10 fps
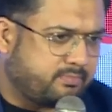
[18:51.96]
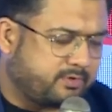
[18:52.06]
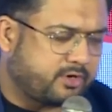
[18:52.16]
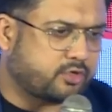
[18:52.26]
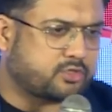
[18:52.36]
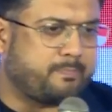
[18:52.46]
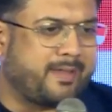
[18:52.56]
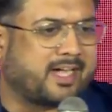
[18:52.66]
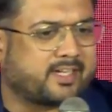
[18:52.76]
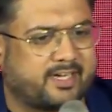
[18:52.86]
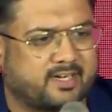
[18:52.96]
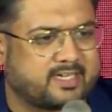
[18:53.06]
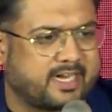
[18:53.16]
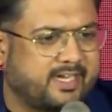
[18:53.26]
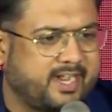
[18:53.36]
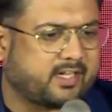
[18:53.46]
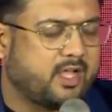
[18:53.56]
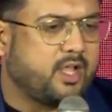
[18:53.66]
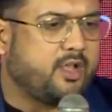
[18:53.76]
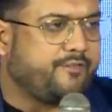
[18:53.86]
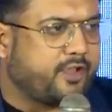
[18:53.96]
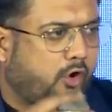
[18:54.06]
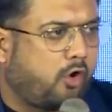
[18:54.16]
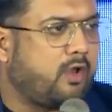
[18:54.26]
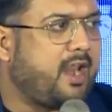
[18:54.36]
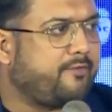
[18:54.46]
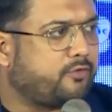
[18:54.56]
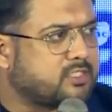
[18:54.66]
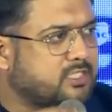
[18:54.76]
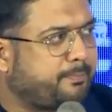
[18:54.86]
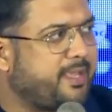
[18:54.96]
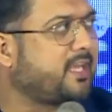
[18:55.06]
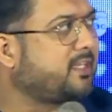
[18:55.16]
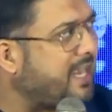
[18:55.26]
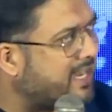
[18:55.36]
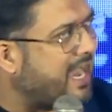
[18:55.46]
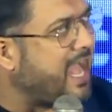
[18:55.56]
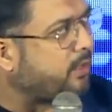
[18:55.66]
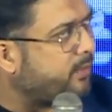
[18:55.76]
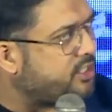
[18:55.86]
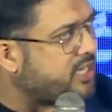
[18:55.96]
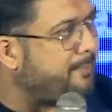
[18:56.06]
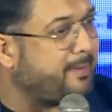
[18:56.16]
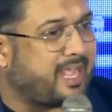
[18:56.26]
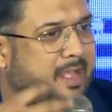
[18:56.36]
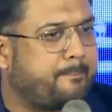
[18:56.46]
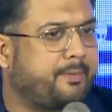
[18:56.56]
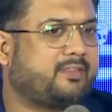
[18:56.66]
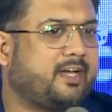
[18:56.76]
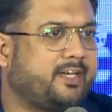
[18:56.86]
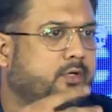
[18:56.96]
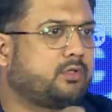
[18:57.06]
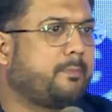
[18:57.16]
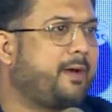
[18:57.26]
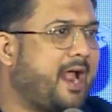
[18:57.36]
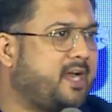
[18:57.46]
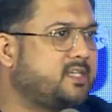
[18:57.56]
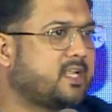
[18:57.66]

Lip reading: you know, mega creators like Nick, we all have to speak that language and be empathetic to the brand's